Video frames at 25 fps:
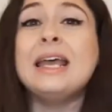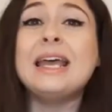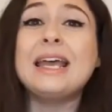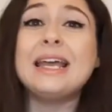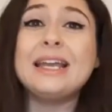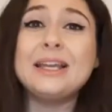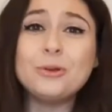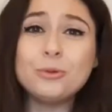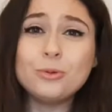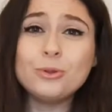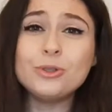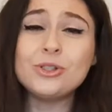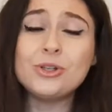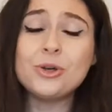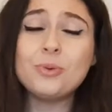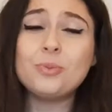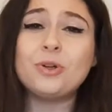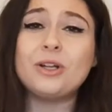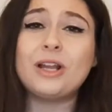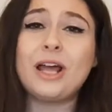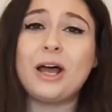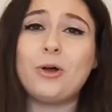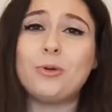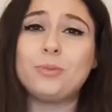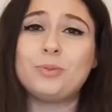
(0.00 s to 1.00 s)
It also will
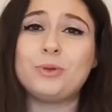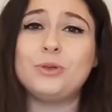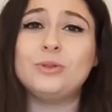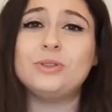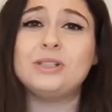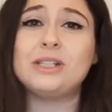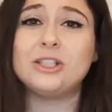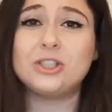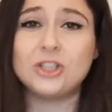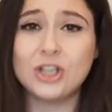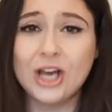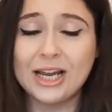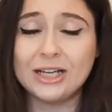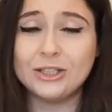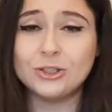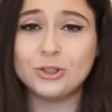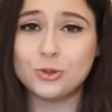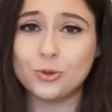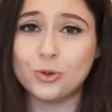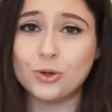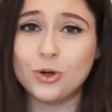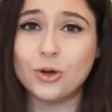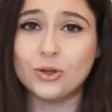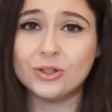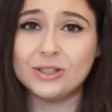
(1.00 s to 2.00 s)
help you to change
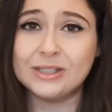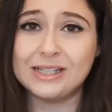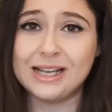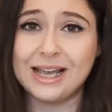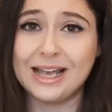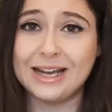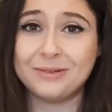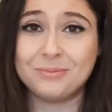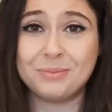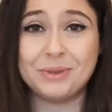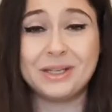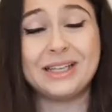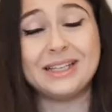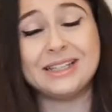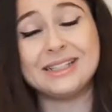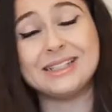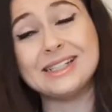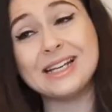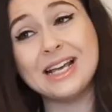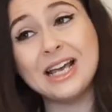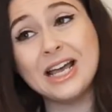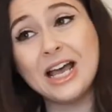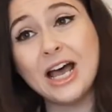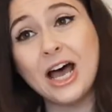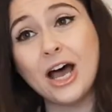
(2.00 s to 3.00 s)
your content
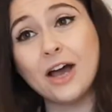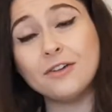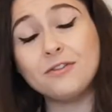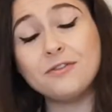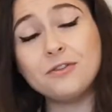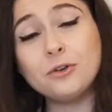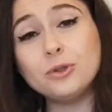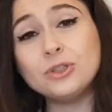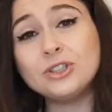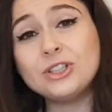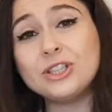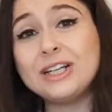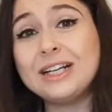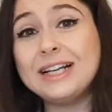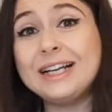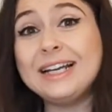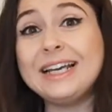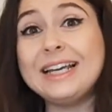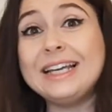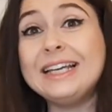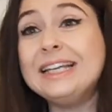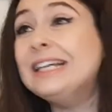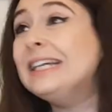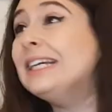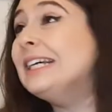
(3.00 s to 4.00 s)
because
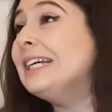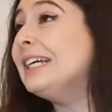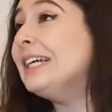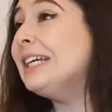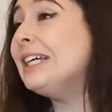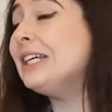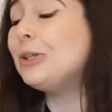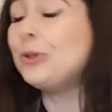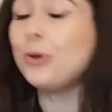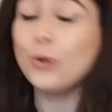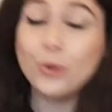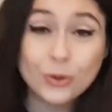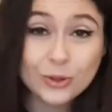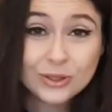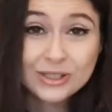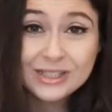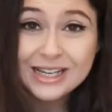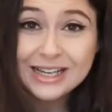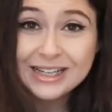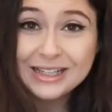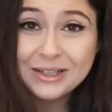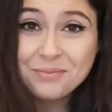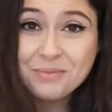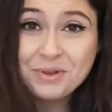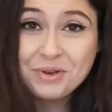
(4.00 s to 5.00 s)
unfortunately, your
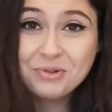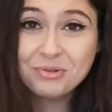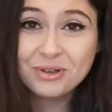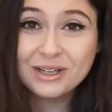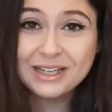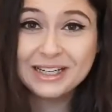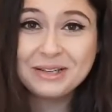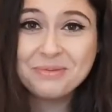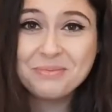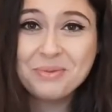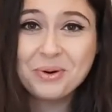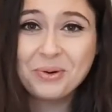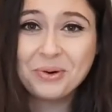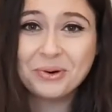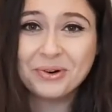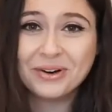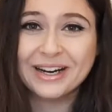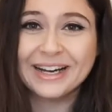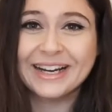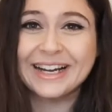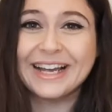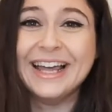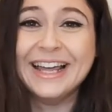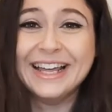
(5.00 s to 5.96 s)
content can be really boring.